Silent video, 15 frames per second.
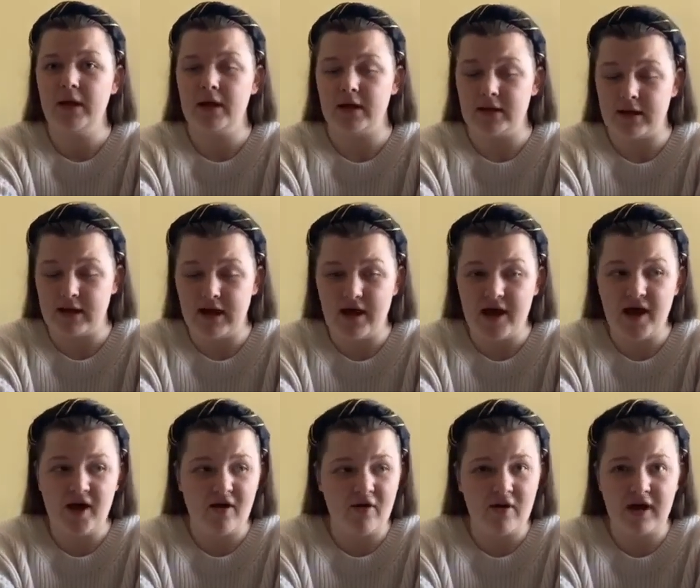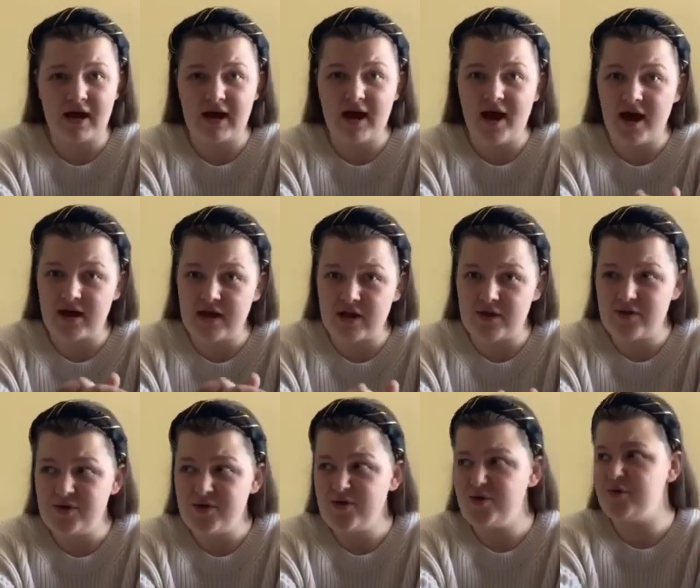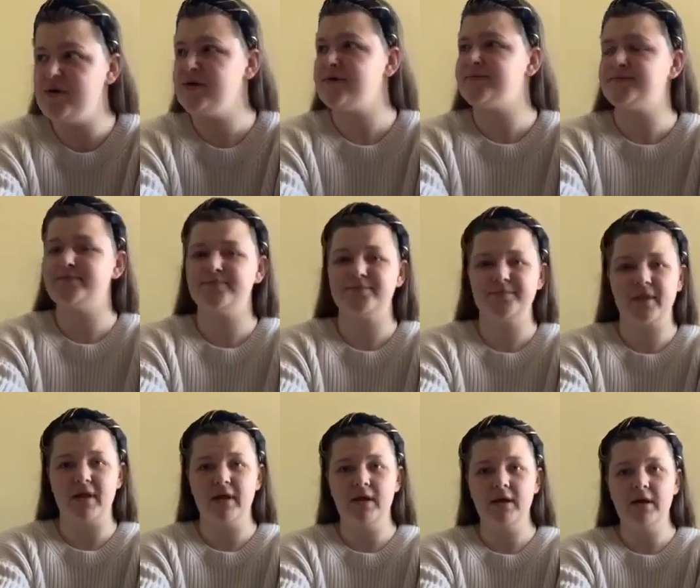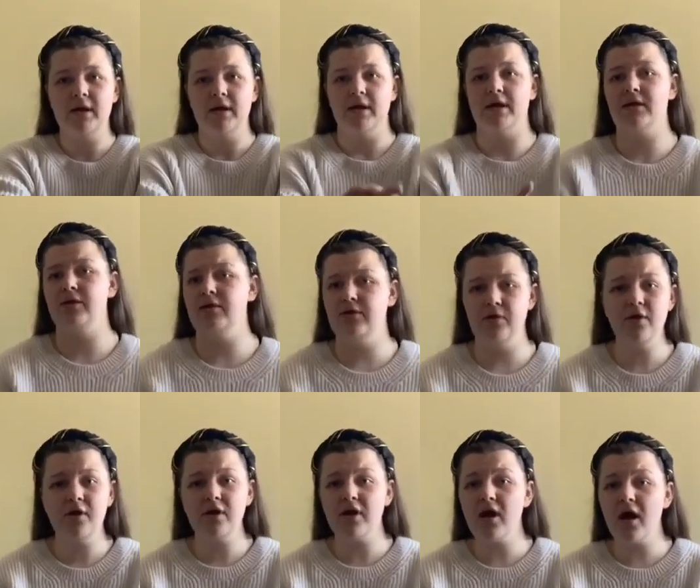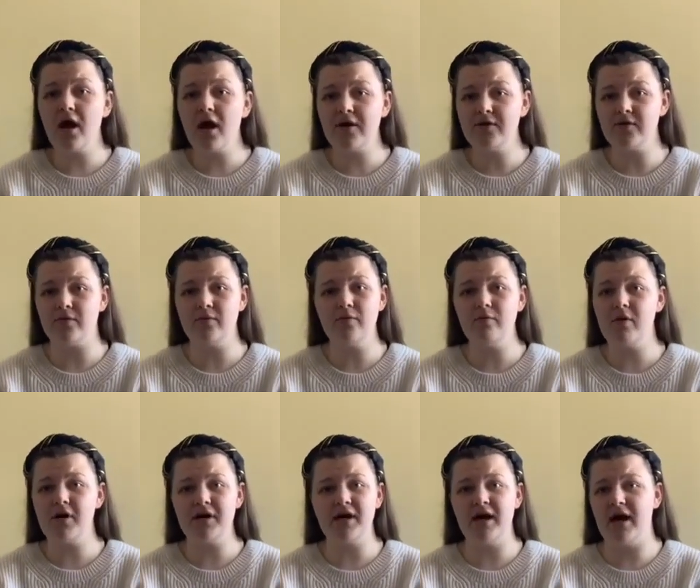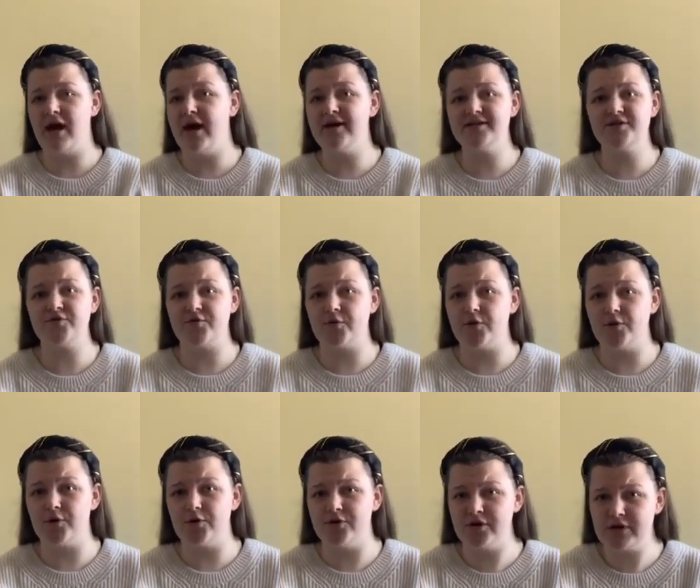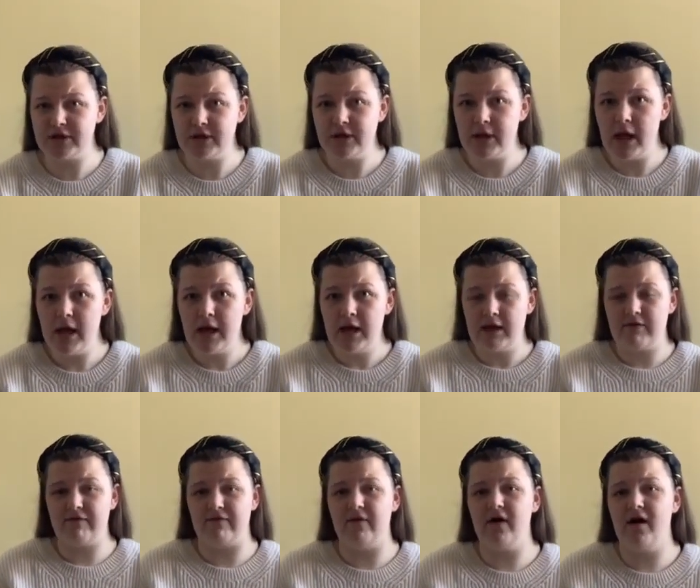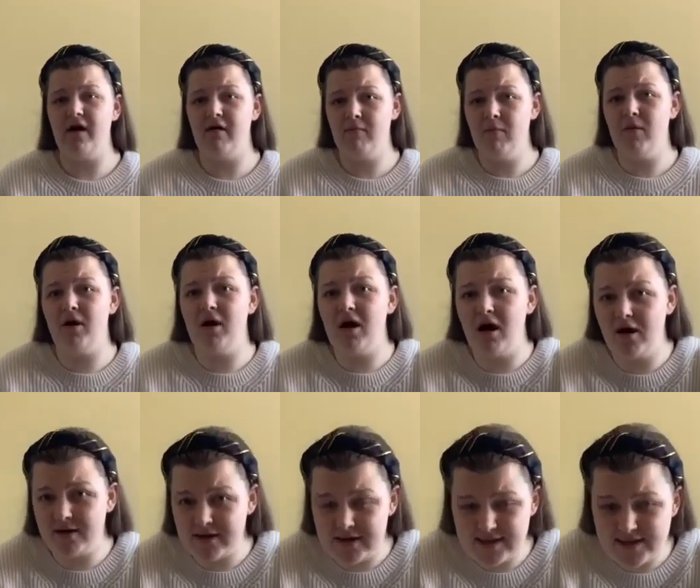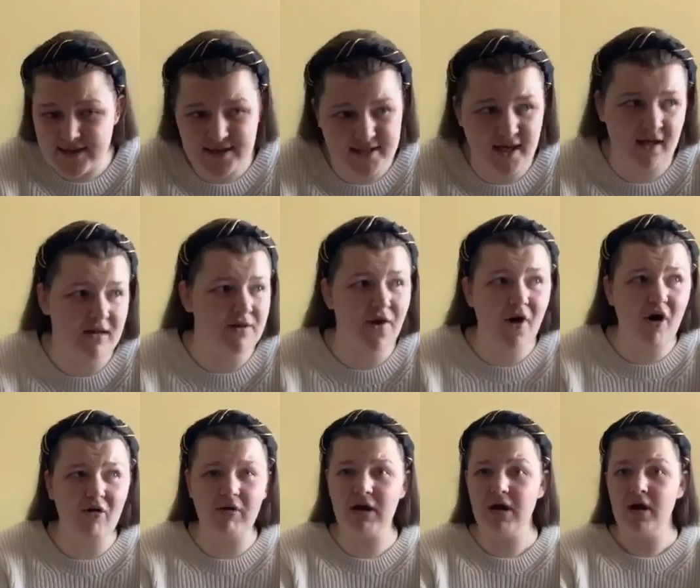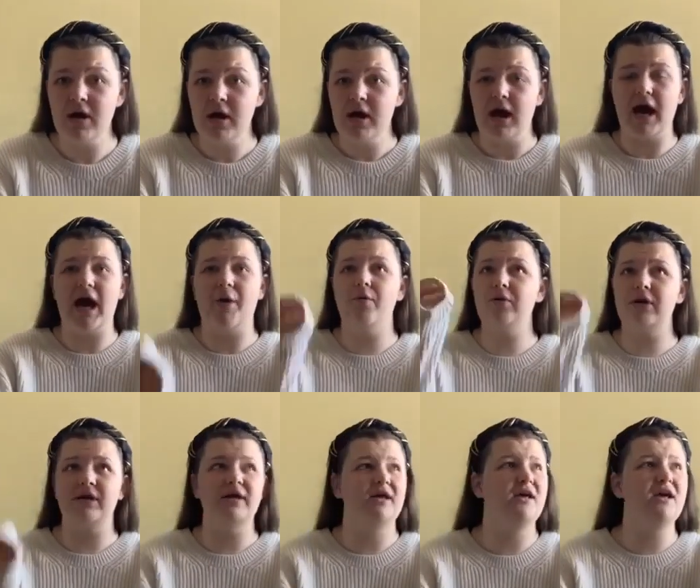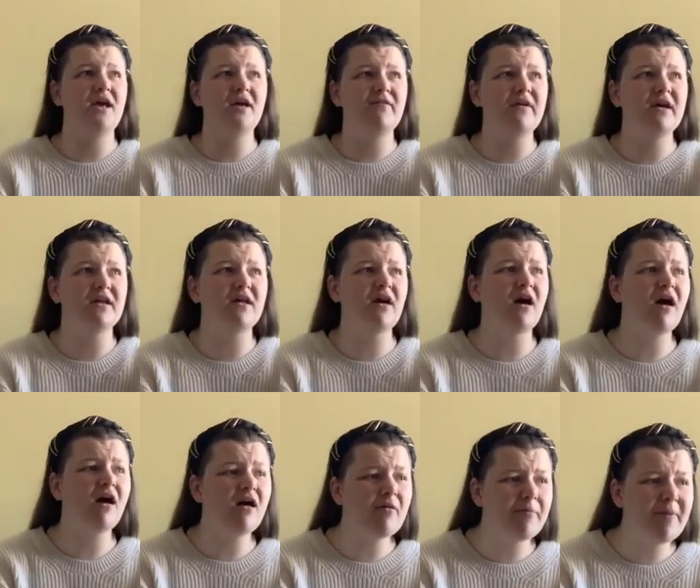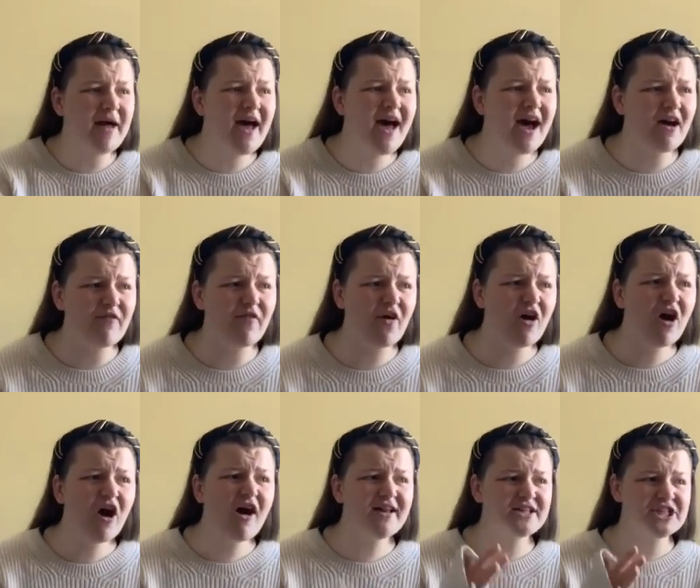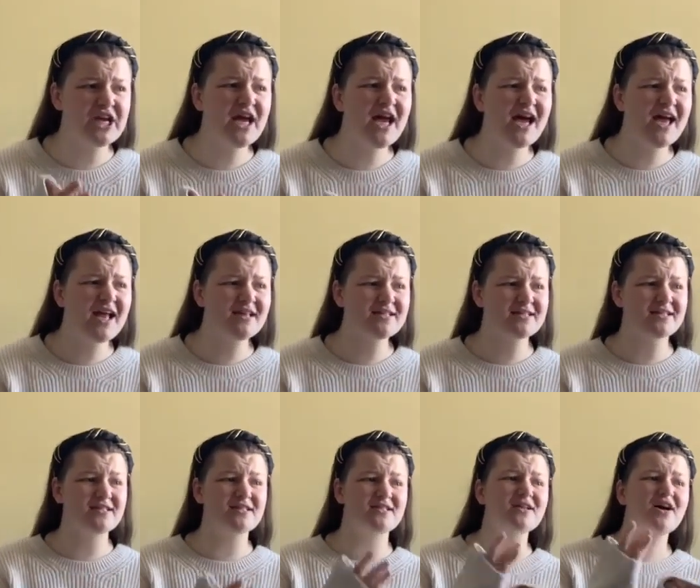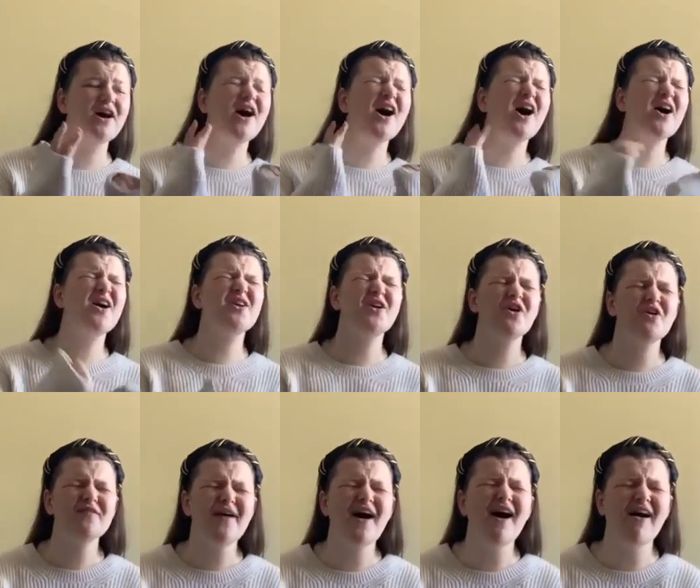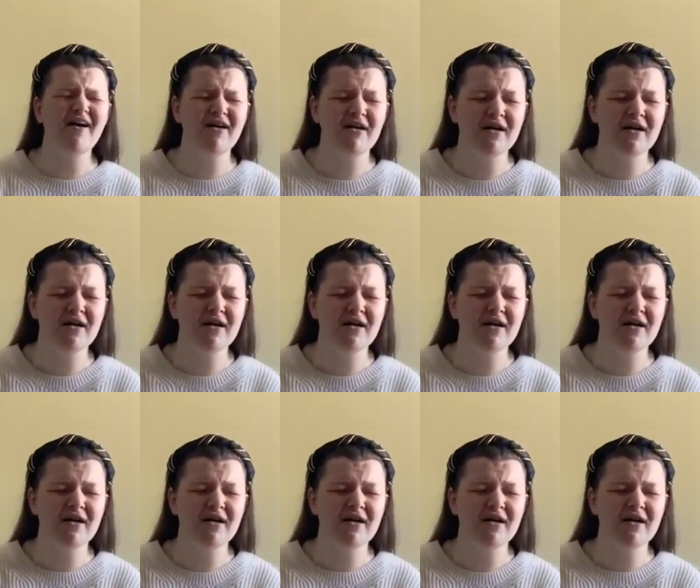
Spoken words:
And now I got you, and you're not what I asked for. If I'm honest, I know I would give it all back for a chance to start over